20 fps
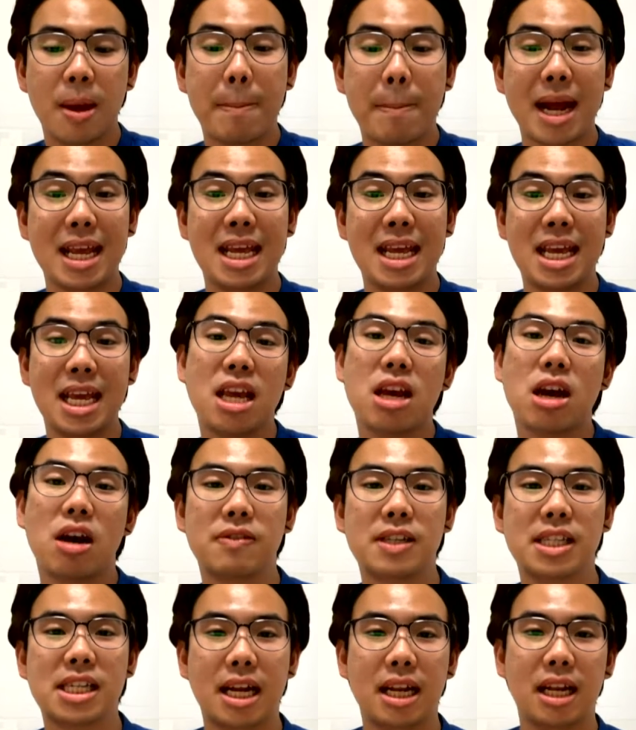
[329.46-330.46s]
My key
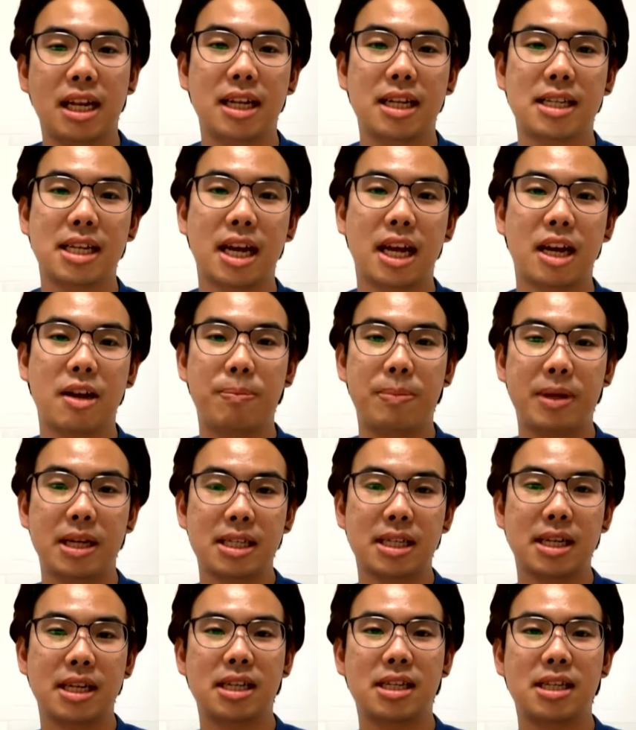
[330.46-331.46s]
of starting this kind of
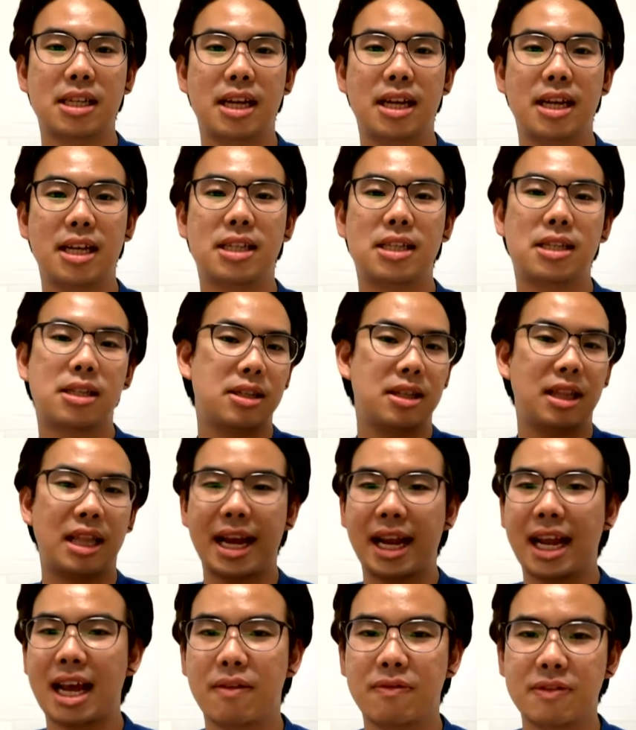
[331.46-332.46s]
business, it's
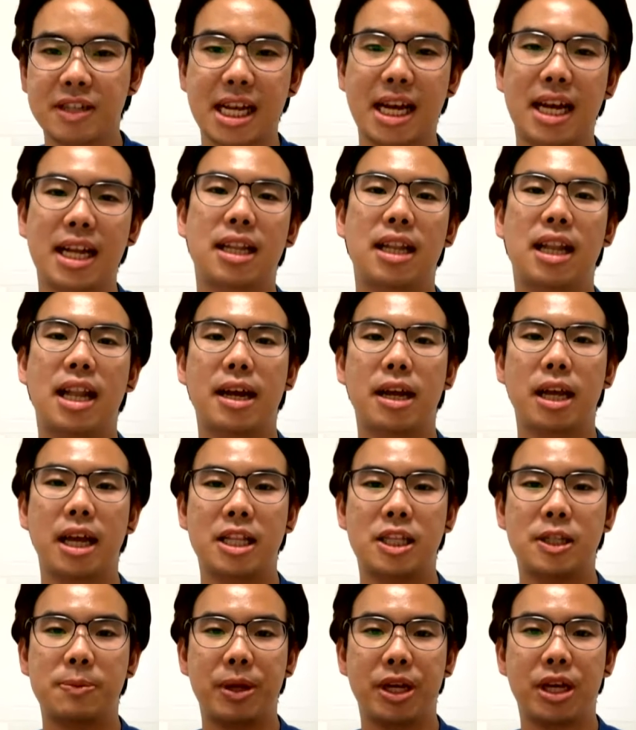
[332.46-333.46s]
like I've said, like
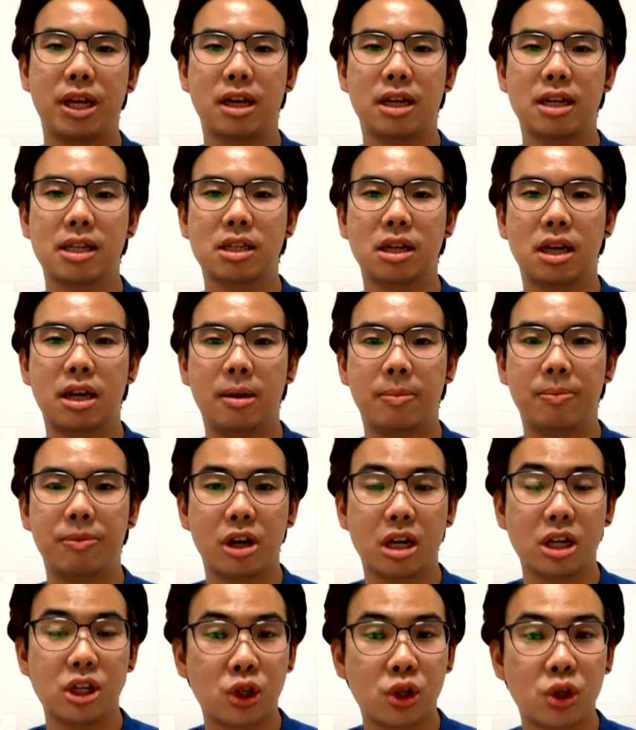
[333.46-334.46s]
it's because
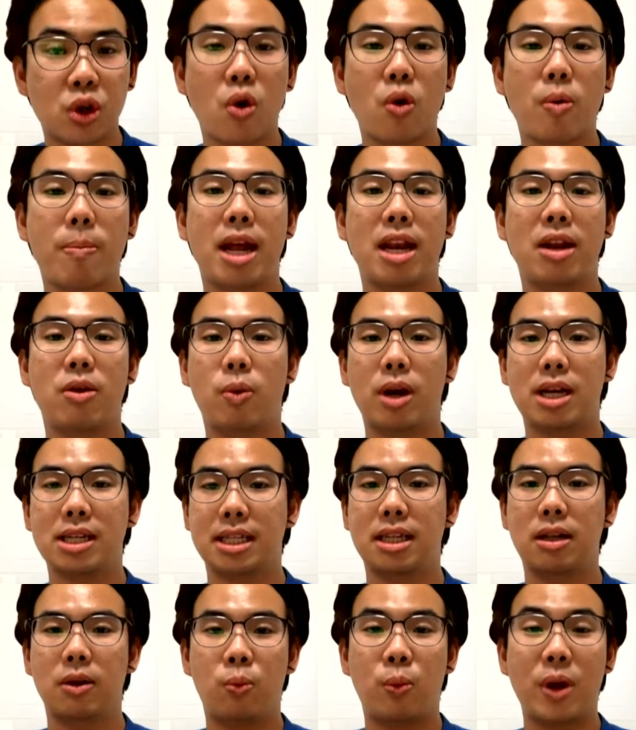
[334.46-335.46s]
there's so many
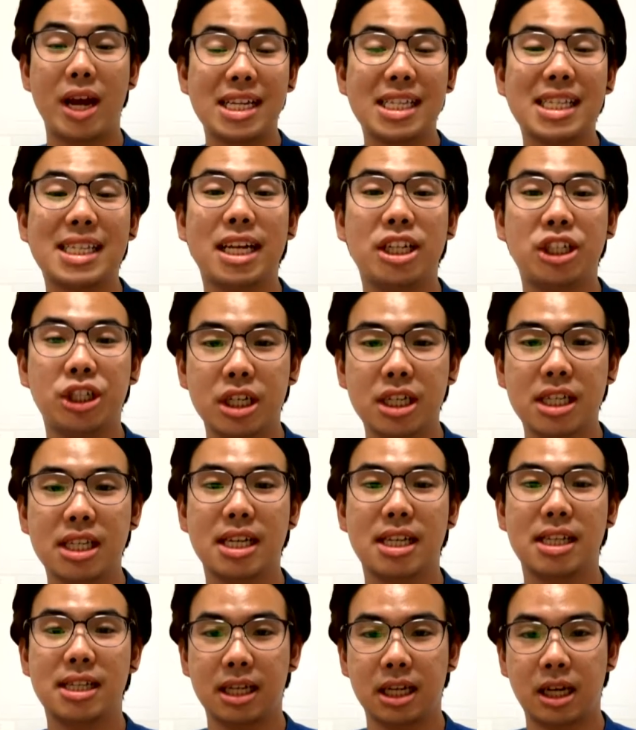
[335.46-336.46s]

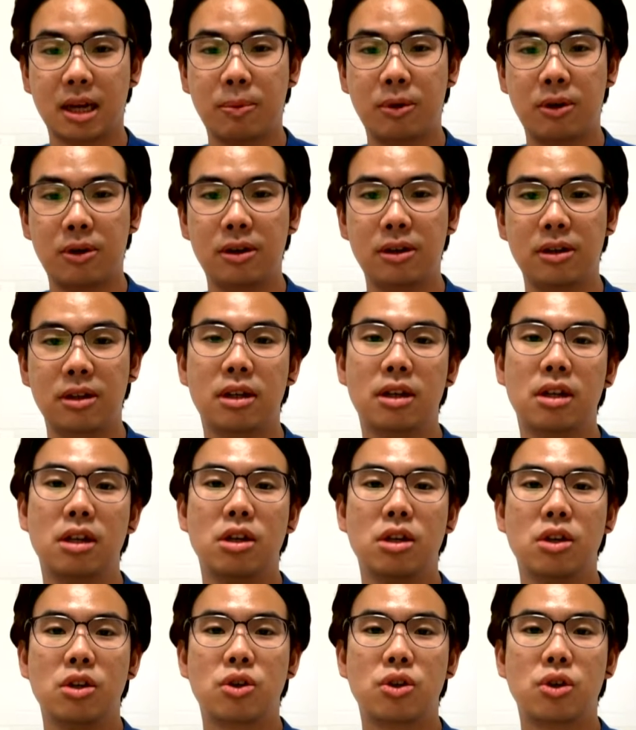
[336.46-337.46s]
wastages in Singapore.
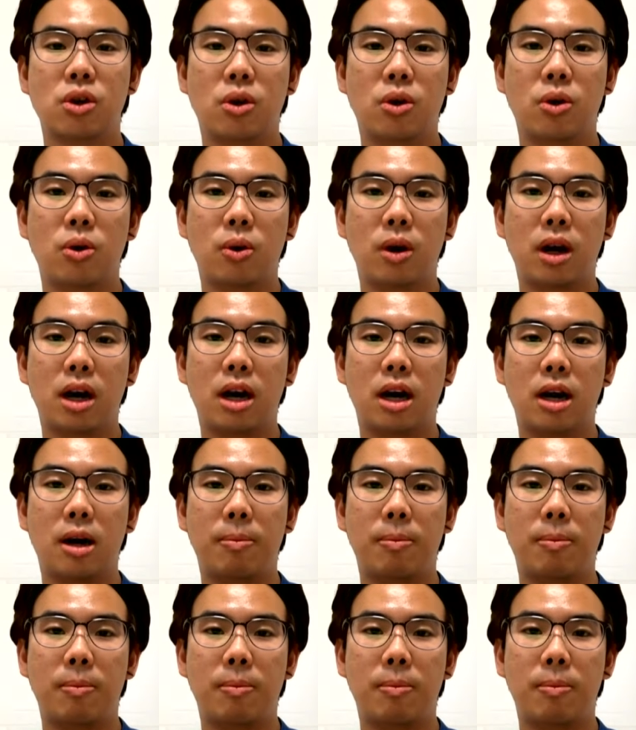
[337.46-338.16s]
So